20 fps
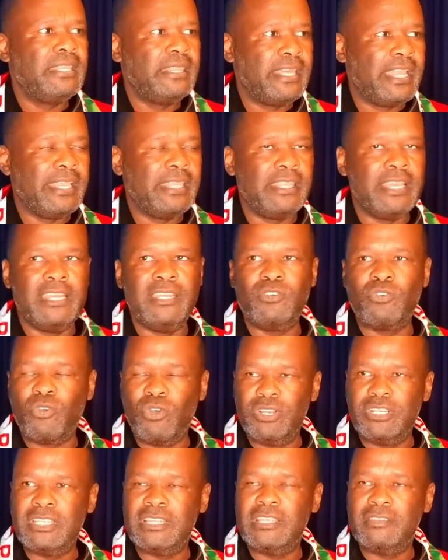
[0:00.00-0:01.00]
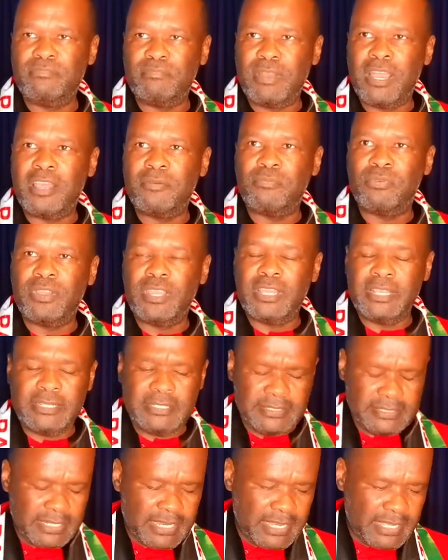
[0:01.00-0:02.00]
they then quote the Bible
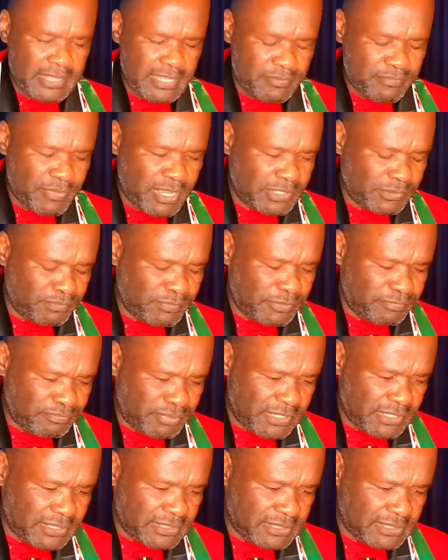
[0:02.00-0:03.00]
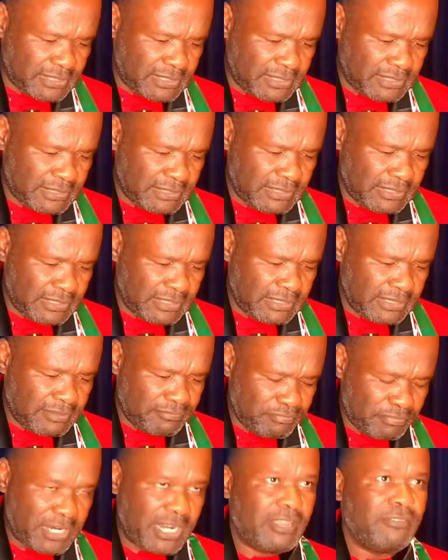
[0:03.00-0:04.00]
and say there must be peace.
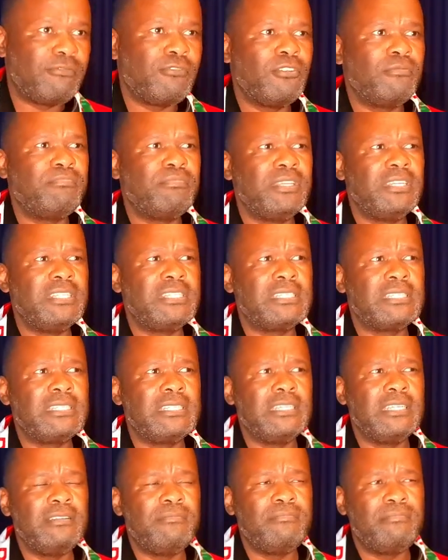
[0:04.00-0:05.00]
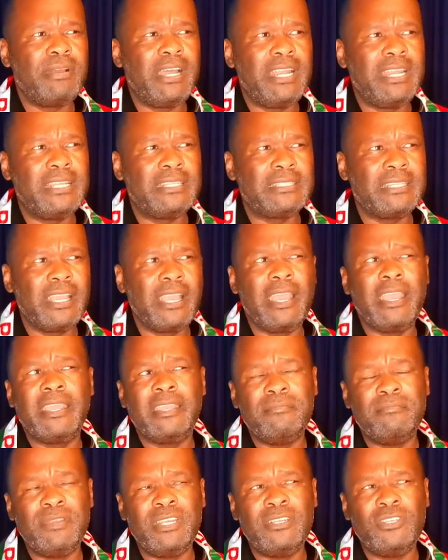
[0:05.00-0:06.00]
Pray for peace in Palestine,
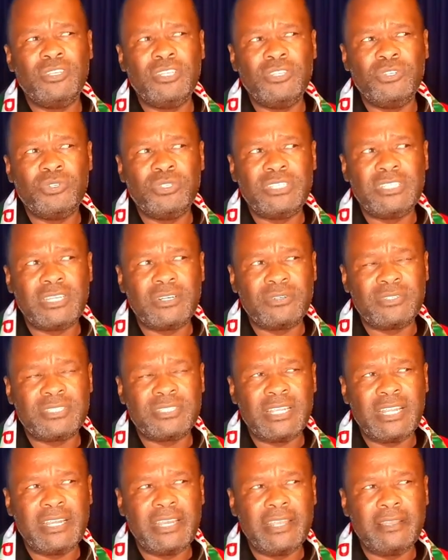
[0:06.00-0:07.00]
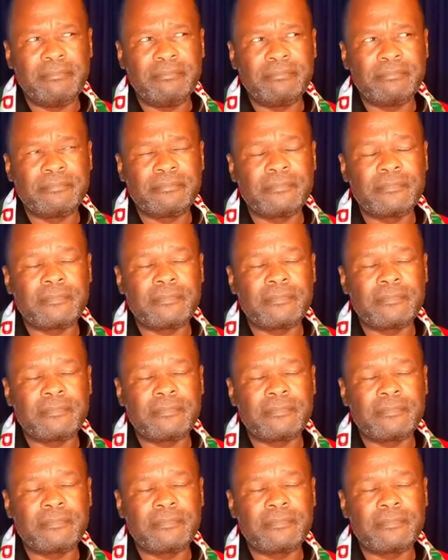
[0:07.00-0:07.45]
in New Jerusalem.